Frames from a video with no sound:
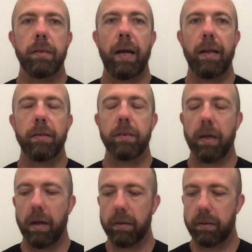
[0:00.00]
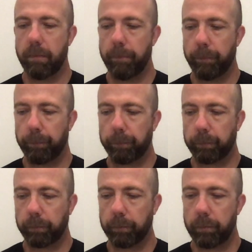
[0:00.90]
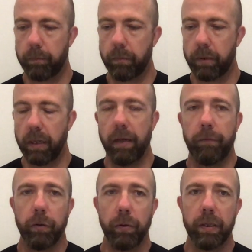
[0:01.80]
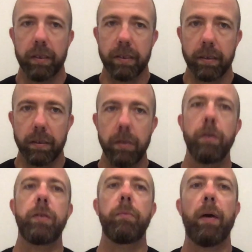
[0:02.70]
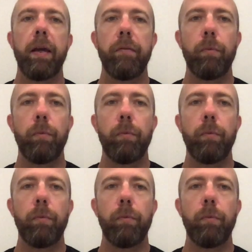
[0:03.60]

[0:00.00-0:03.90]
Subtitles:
at the start. If you're in the 6:30 wave,